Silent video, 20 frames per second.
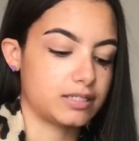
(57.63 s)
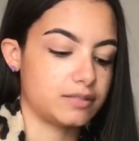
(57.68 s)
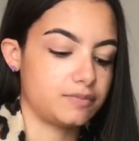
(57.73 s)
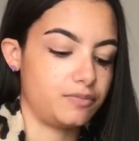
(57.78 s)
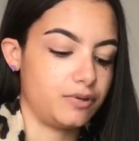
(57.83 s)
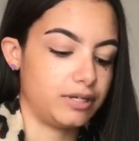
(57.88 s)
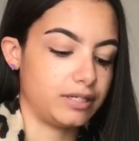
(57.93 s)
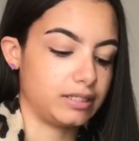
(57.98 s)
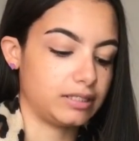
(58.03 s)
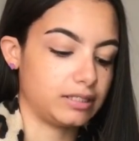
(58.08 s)
to
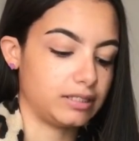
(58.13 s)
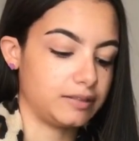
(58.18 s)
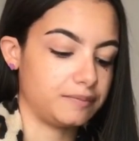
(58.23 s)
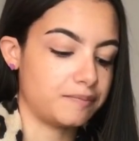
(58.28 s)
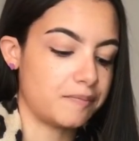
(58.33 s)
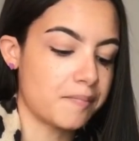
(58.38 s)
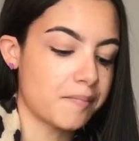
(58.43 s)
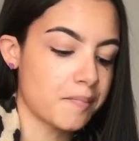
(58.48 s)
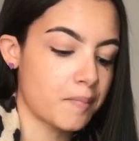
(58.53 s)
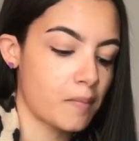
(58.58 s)
bring it
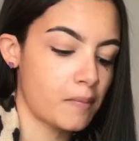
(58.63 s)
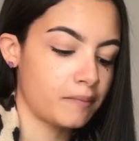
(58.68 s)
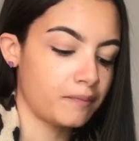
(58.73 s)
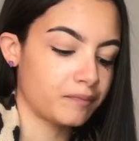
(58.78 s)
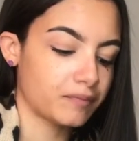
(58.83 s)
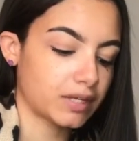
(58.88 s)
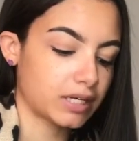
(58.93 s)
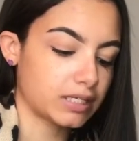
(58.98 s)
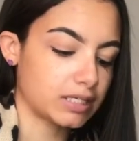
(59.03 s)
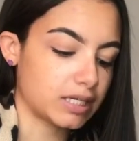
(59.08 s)

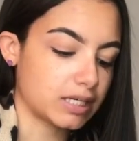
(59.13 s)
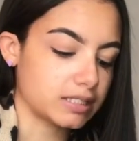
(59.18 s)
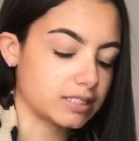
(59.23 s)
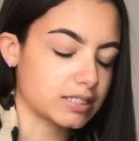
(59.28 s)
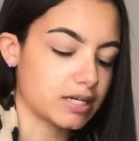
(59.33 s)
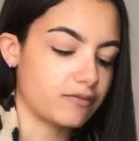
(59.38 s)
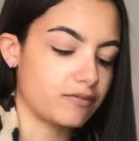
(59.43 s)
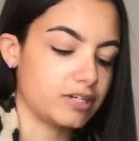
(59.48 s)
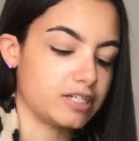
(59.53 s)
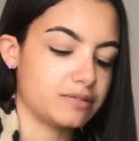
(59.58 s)
down to
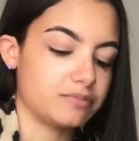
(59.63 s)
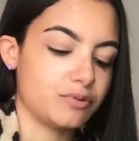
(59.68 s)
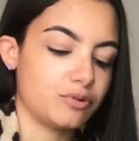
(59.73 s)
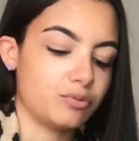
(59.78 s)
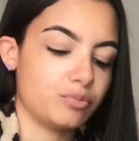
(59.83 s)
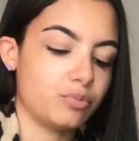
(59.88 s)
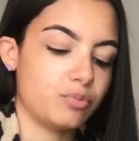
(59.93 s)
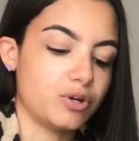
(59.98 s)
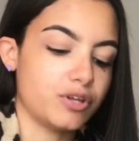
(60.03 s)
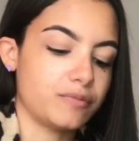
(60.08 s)
get ready
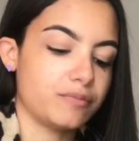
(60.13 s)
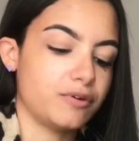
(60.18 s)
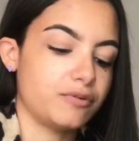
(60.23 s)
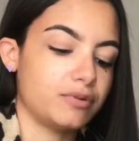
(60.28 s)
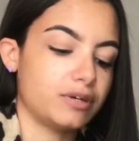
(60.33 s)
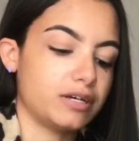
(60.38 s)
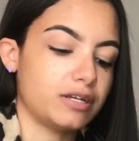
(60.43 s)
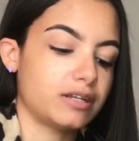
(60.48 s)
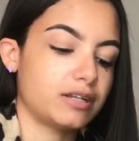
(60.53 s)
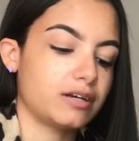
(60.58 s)
with me
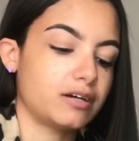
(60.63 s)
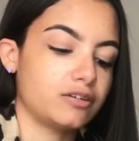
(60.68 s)
with.